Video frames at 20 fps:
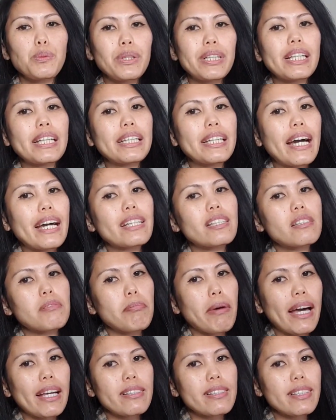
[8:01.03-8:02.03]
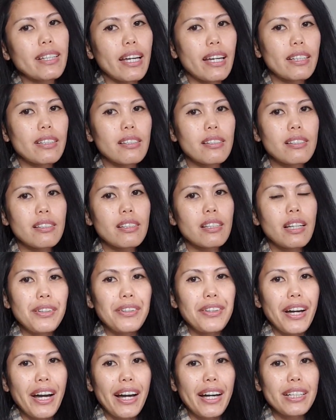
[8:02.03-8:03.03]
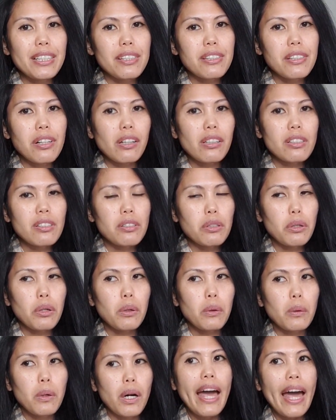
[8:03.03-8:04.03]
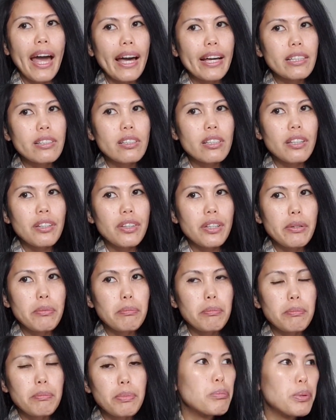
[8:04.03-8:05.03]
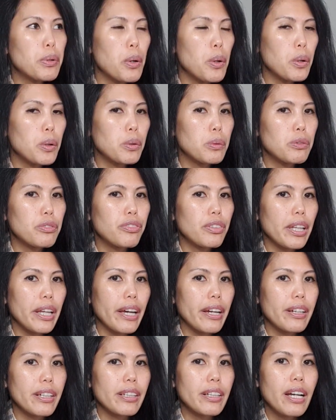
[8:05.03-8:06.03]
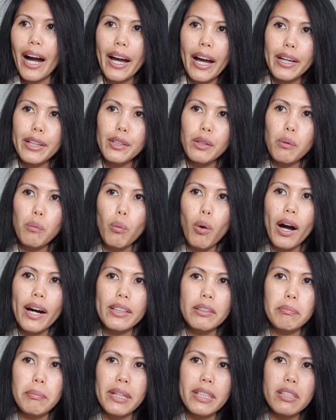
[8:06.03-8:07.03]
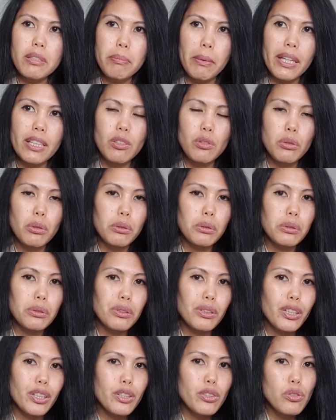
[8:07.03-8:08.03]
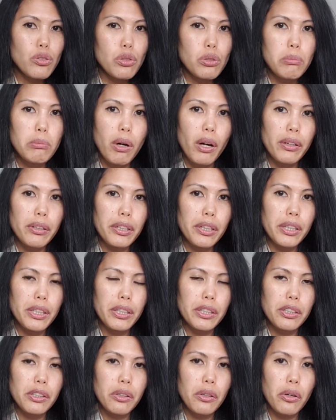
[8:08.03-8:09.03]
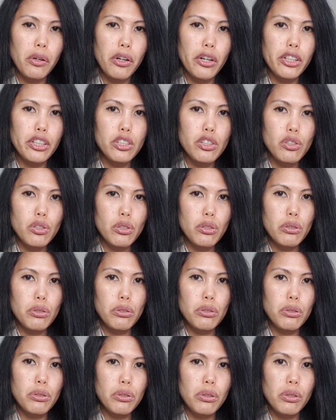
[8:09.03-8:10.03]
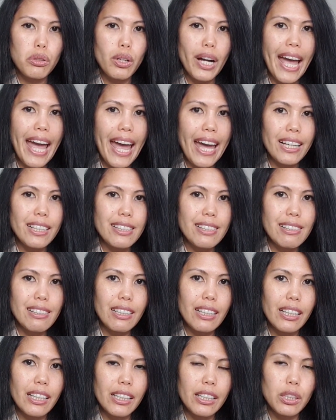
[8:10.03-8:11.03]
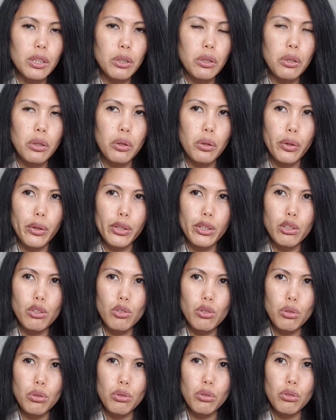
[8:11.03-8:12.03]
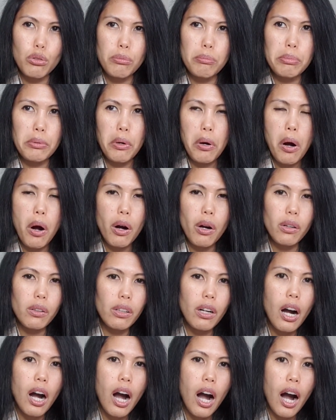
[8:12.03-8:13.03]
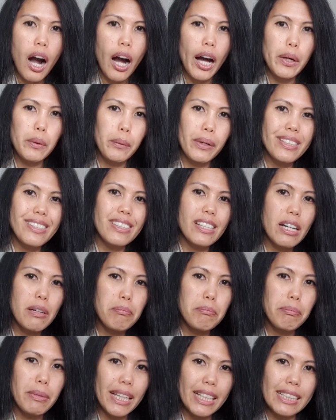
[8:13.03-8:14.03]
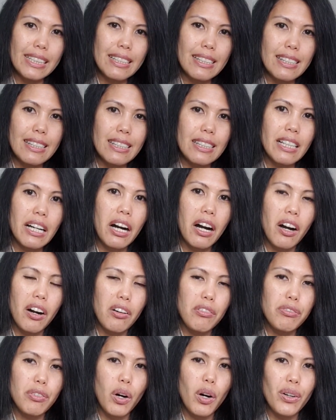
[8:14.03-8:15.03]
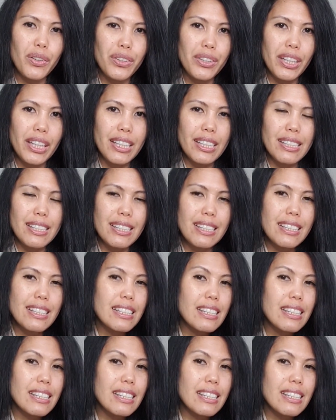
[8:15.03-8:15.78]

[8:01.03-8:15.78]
really nice baskets that also add the boho flair. I don't want my space to look too modern or too antique or too boho. I want a mix of all these